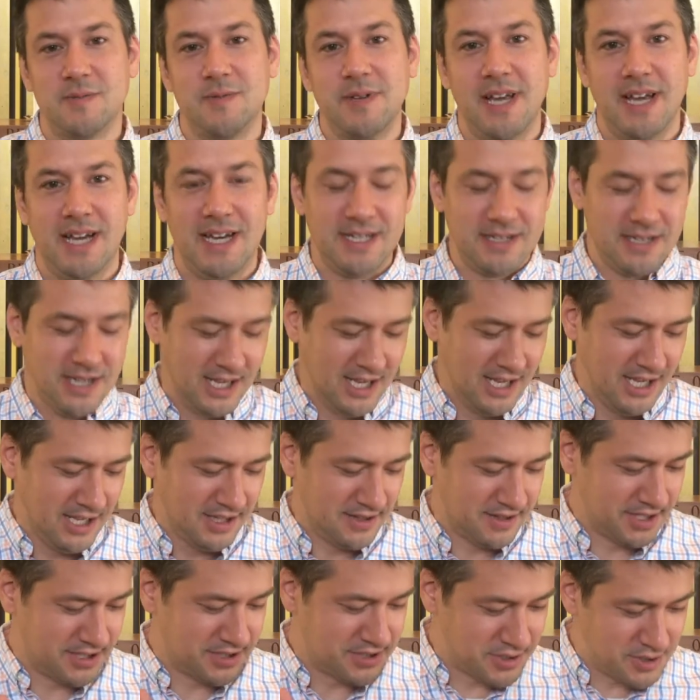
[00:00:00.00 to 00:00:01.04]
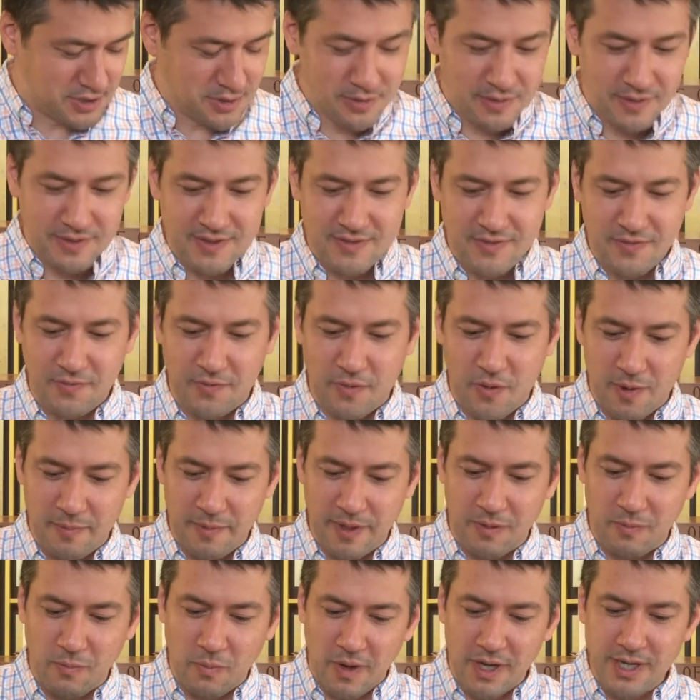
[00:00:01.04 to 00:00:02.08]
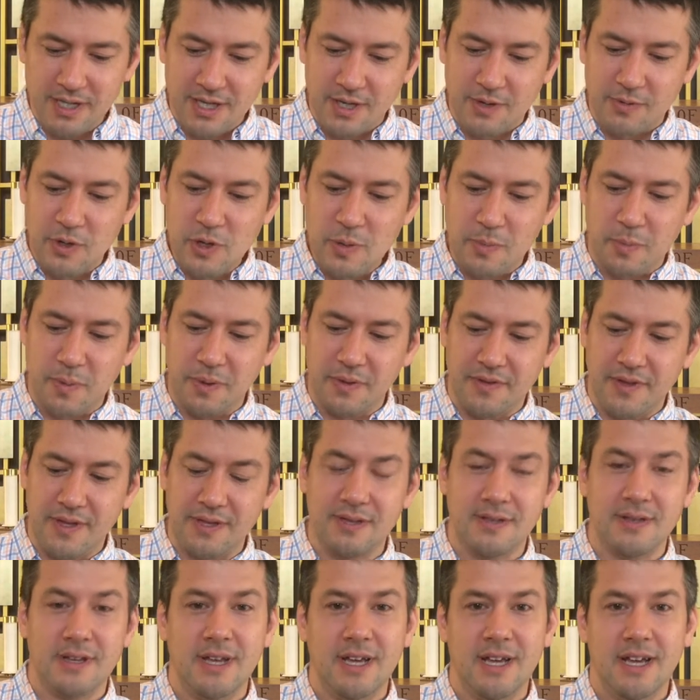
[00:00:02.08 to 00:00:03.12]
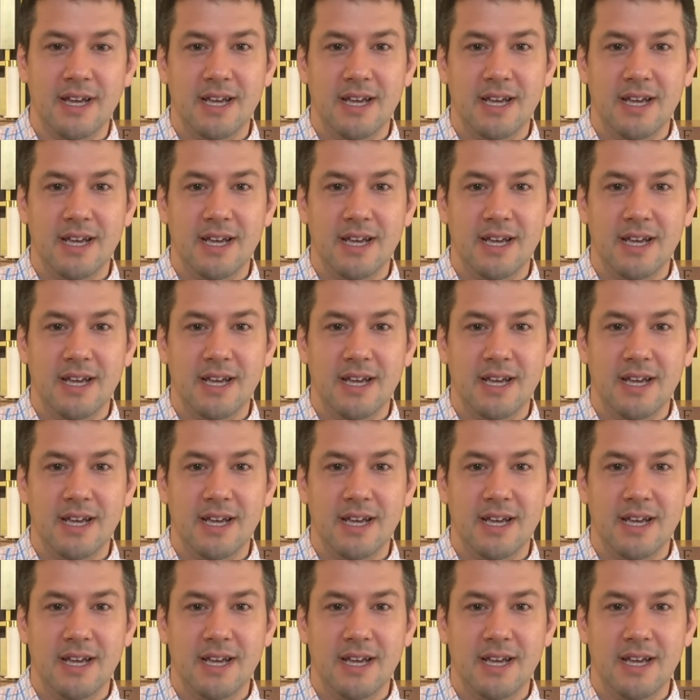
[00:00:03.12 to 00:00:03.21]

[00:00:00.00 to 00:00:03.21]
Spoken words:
We had the Jews forming one group within